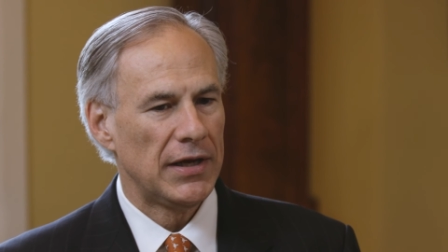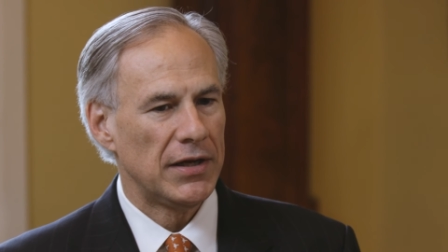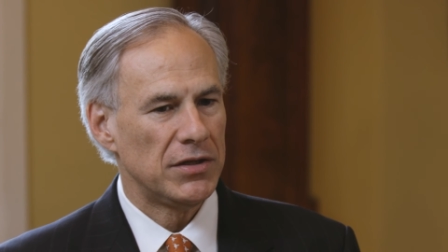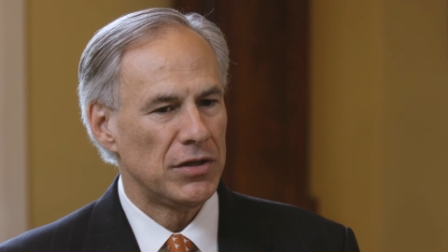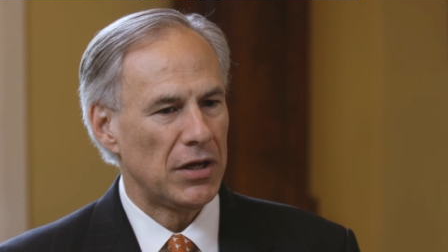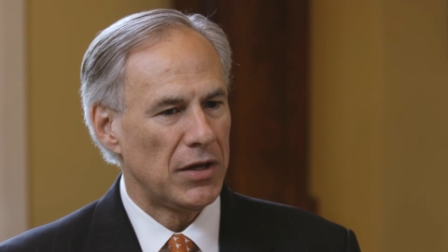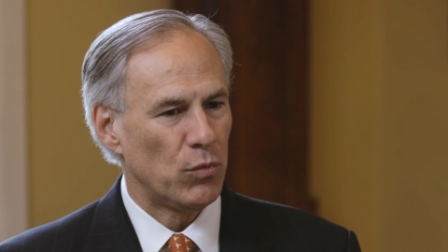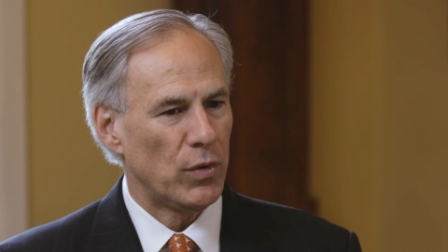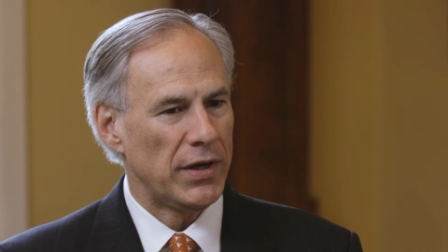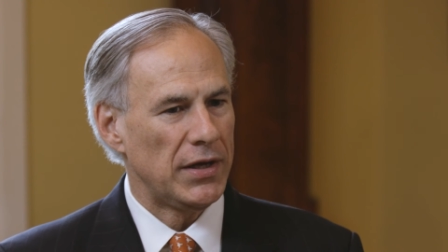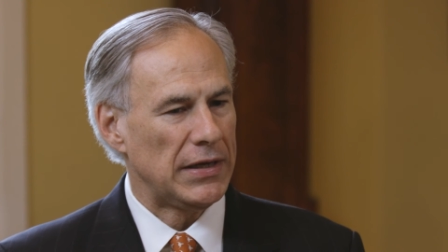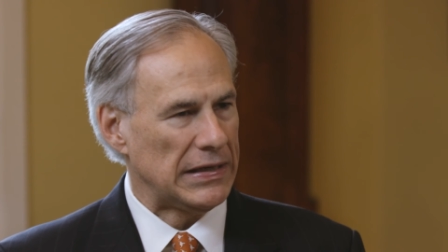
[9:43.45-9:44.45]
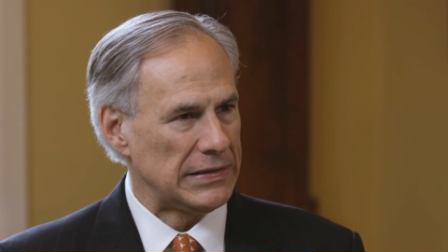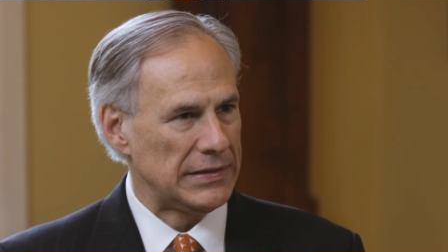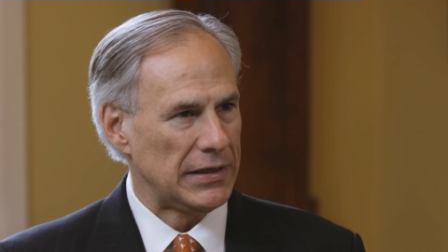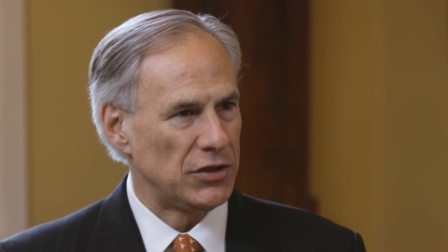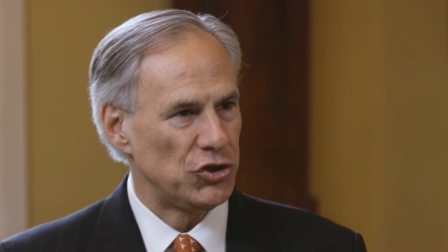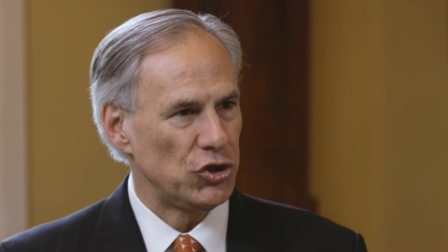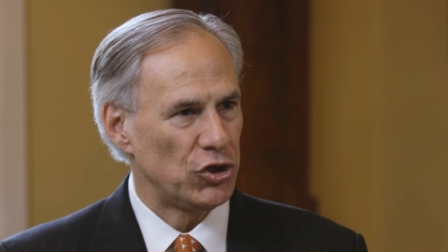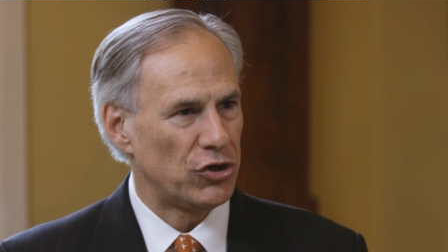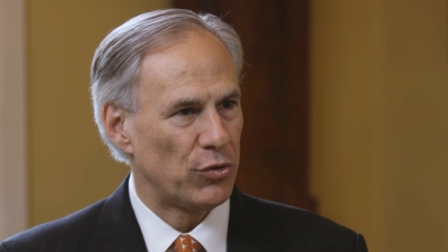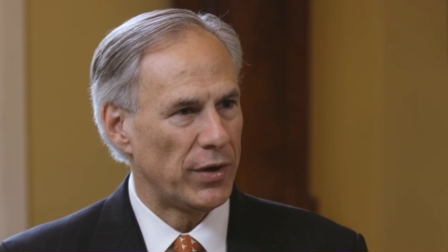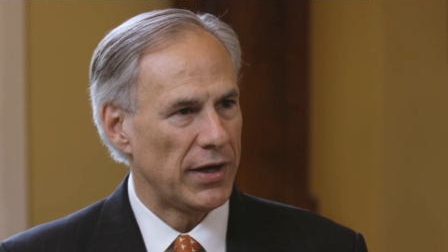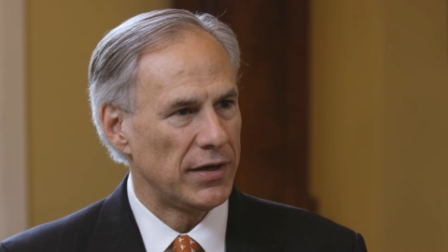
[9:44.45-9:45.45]
and, and we intend to
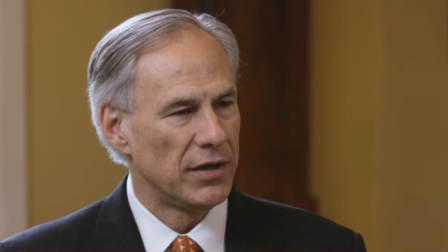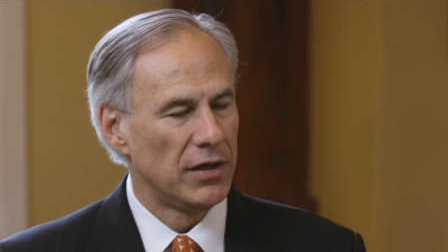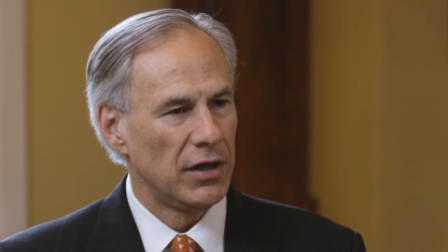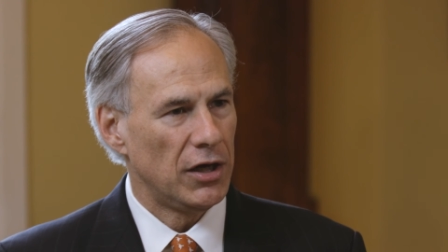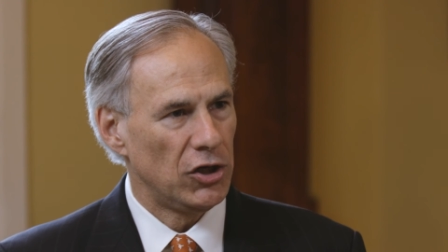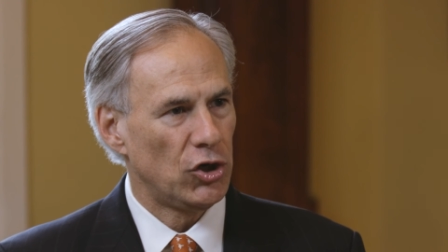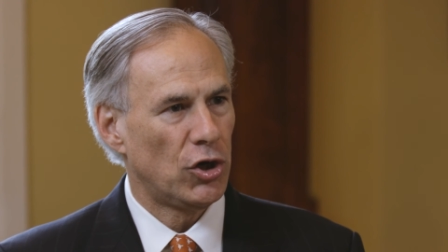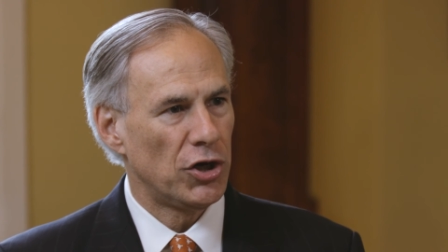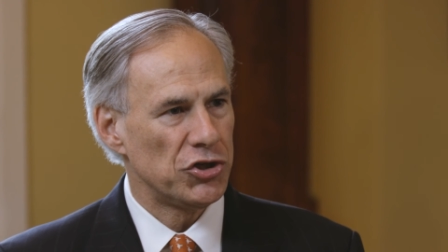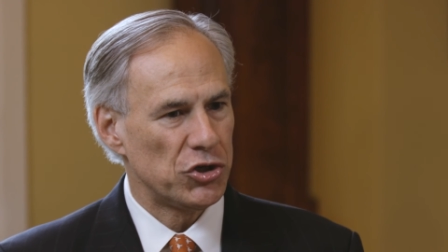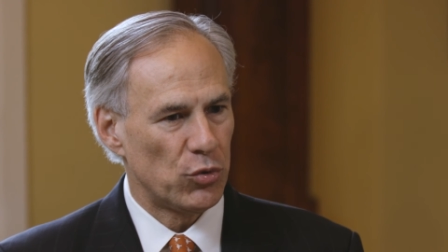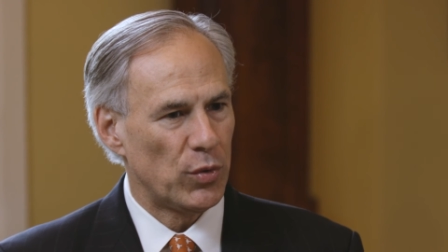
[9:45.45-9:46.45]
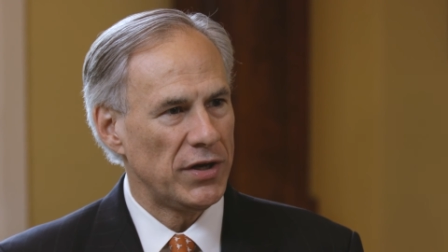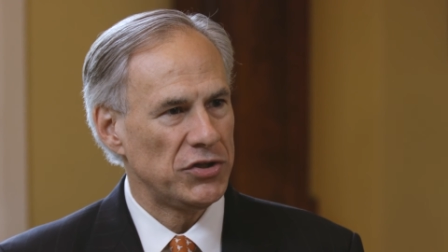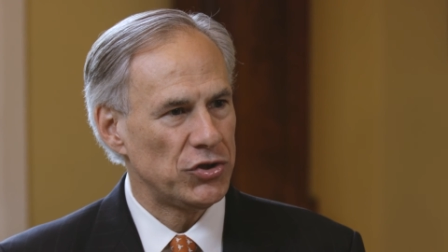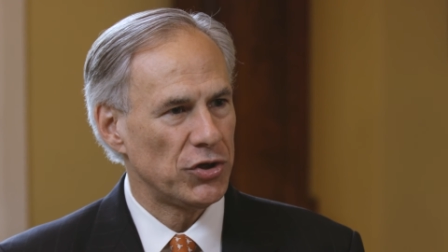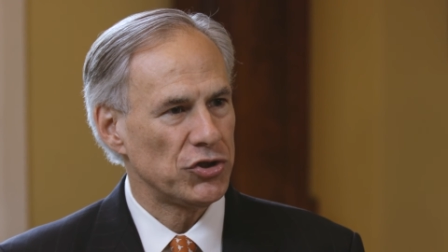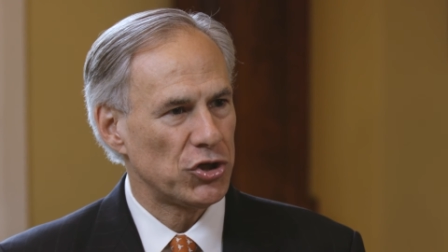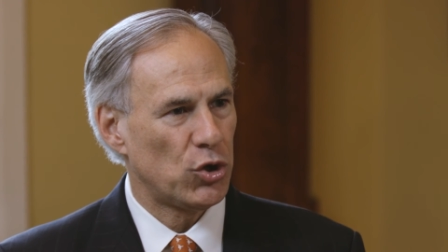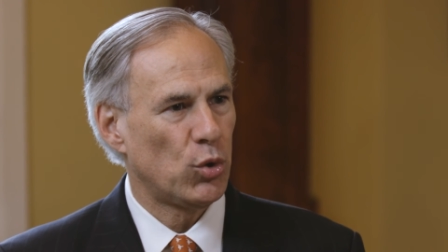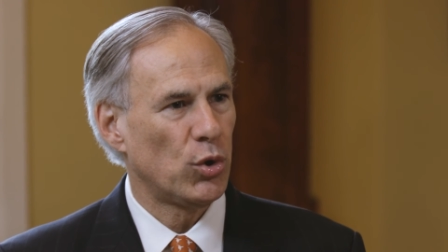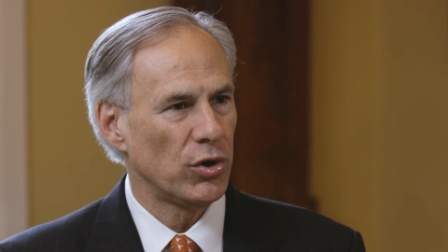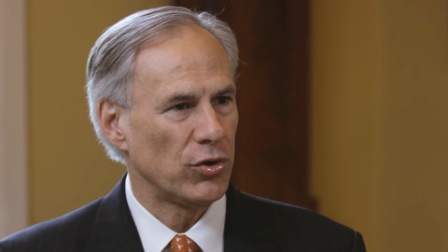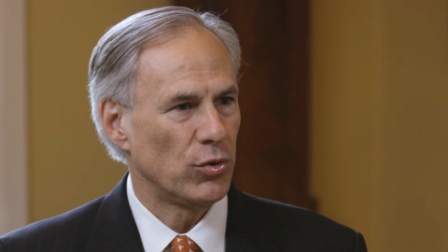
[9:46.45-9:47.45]
create a large research
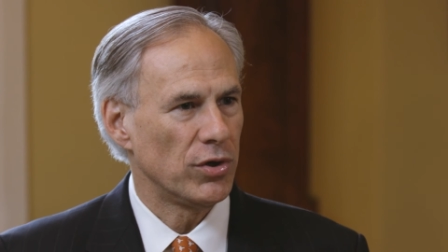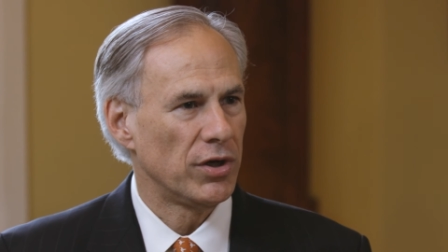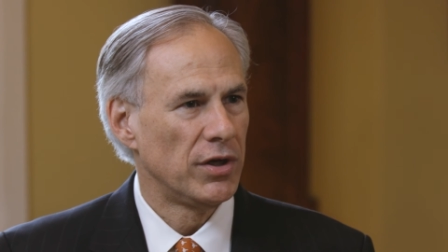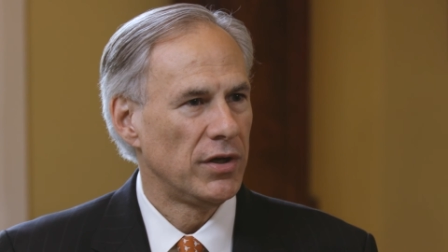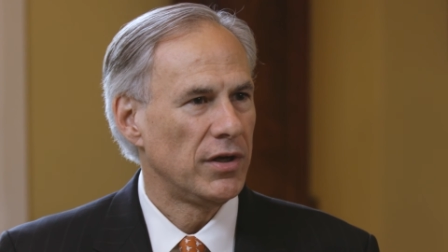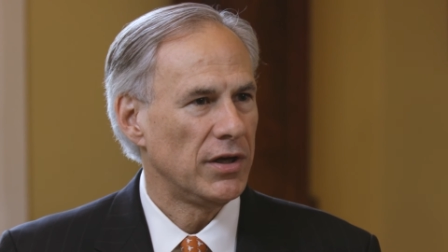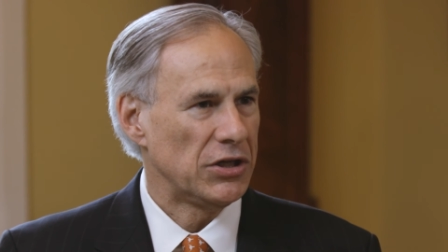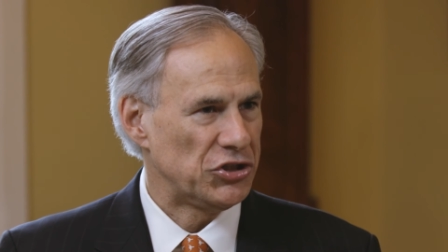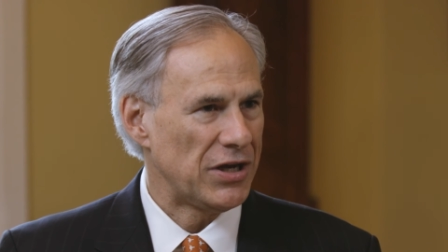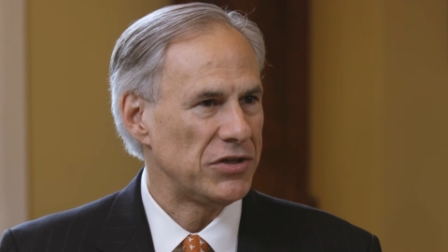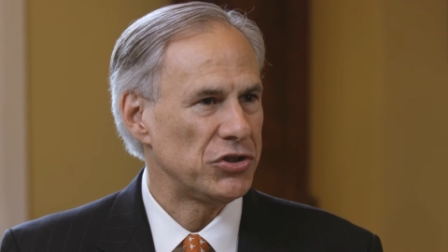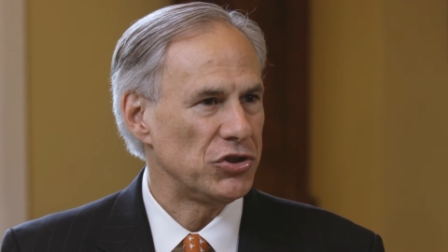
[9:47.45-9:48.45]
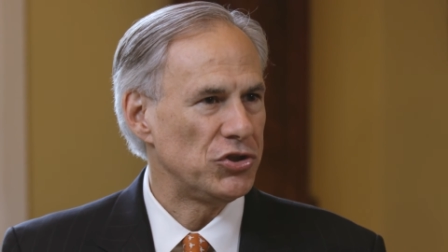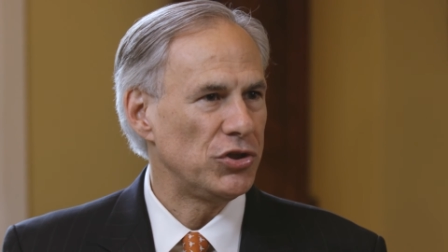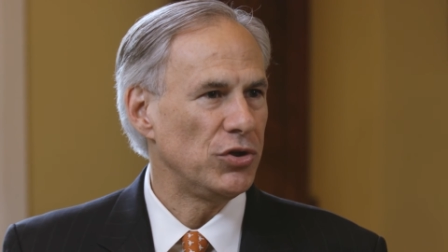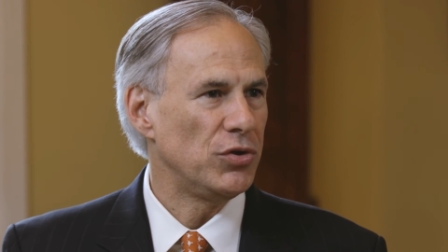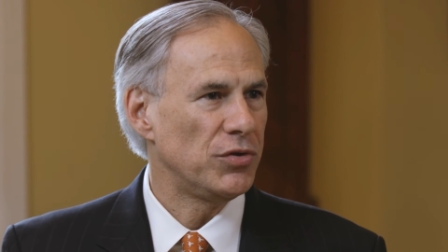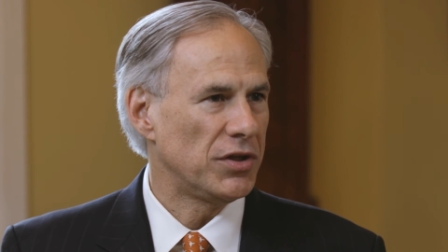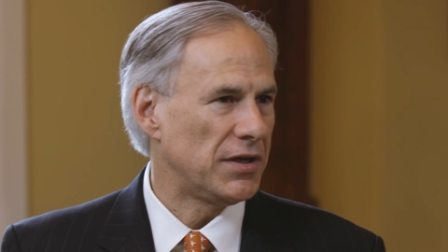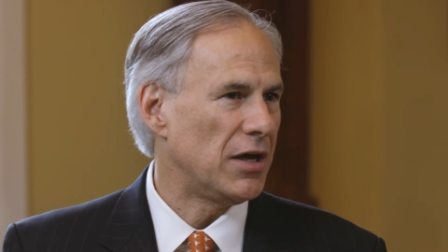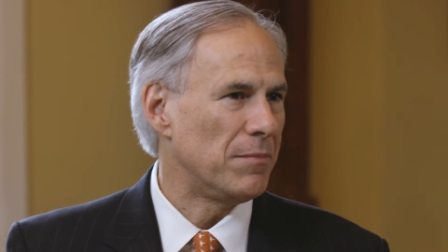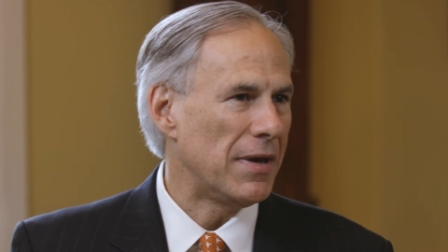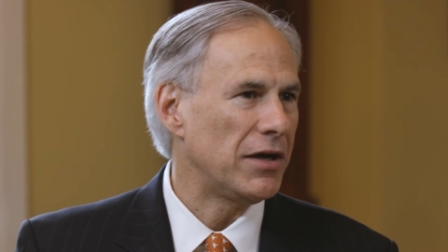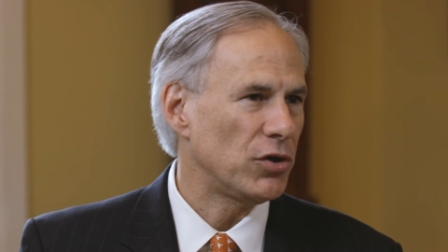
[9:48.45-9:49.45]
corridor adjacent to the
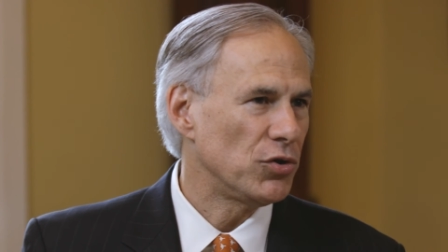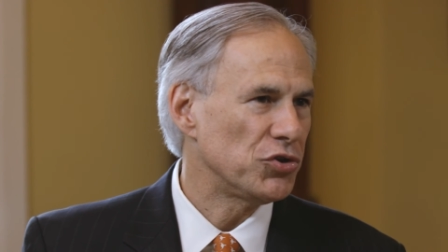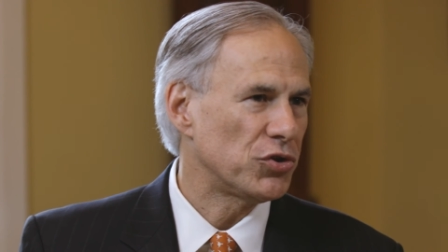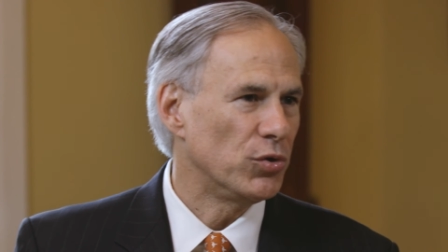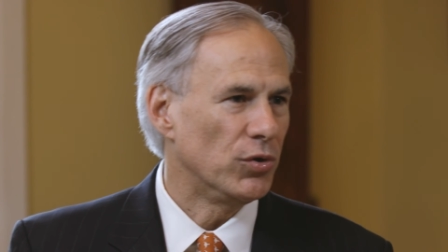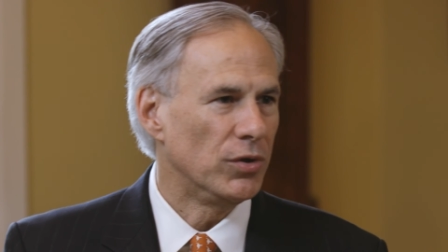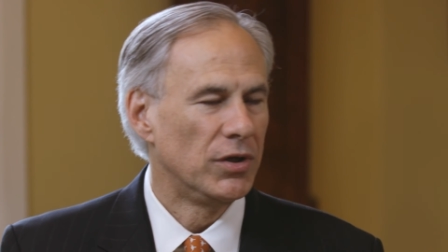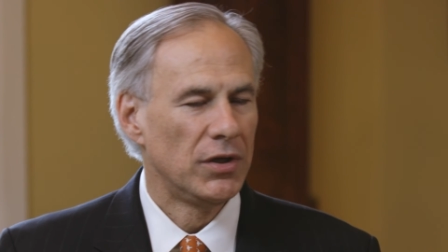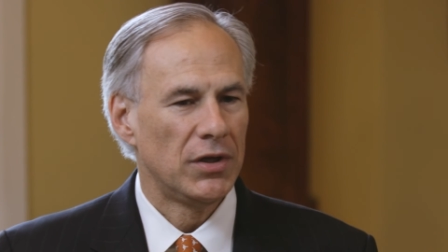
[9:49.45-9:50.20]
Dell Medical School